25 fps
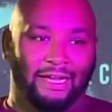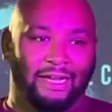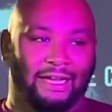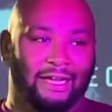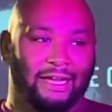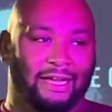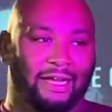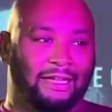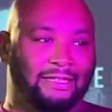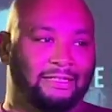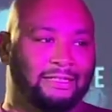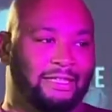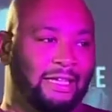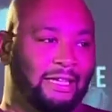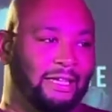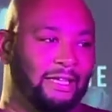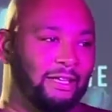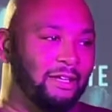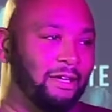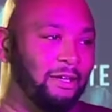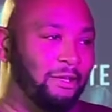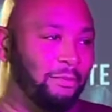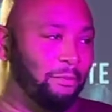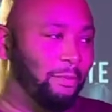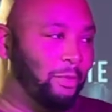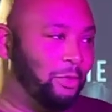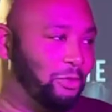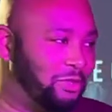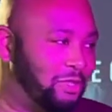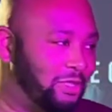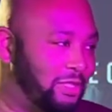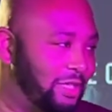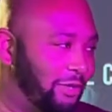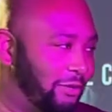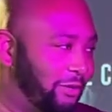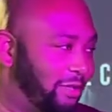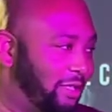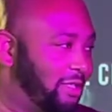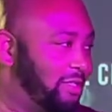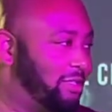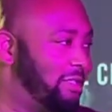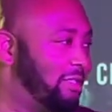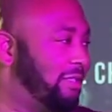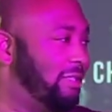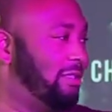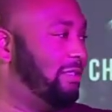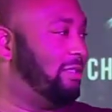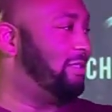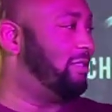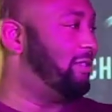I take an utmost
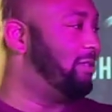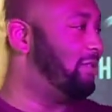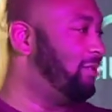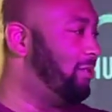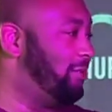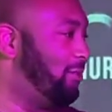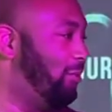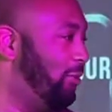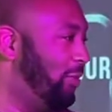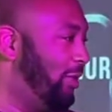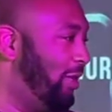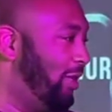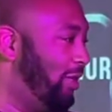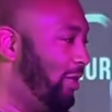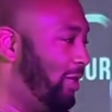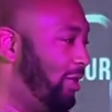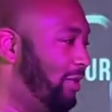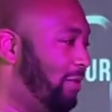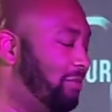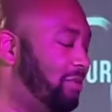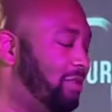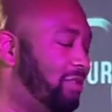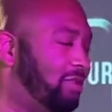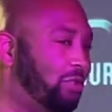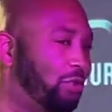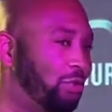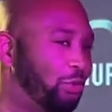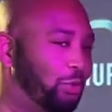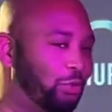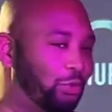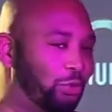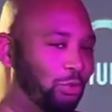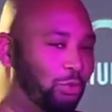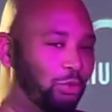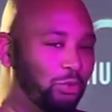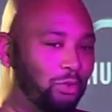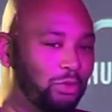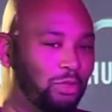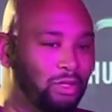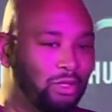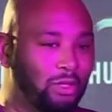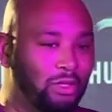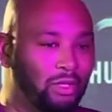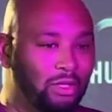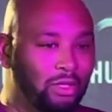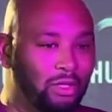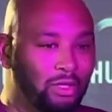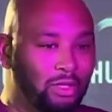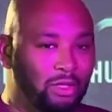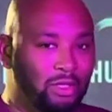seriousness when it comes
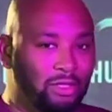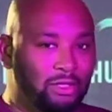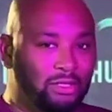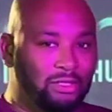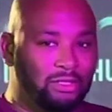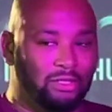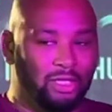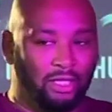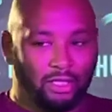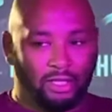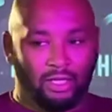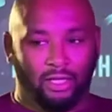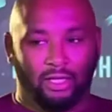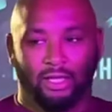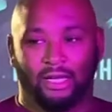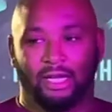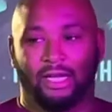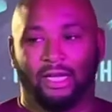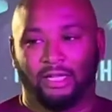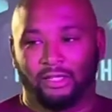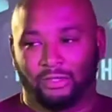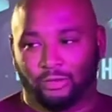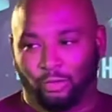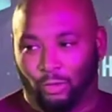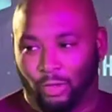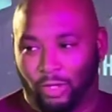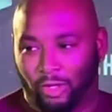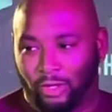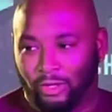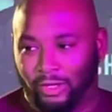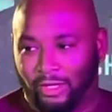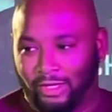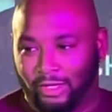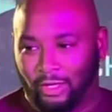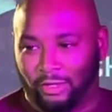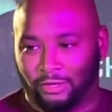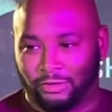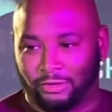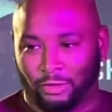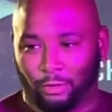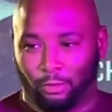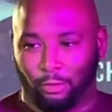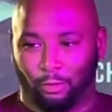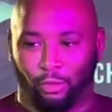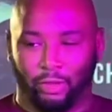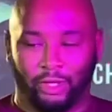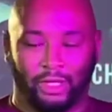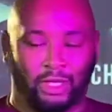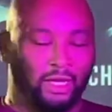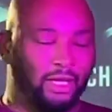to studying God's word and also
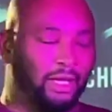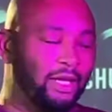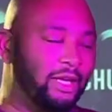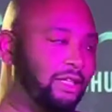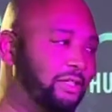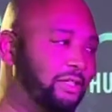bringing it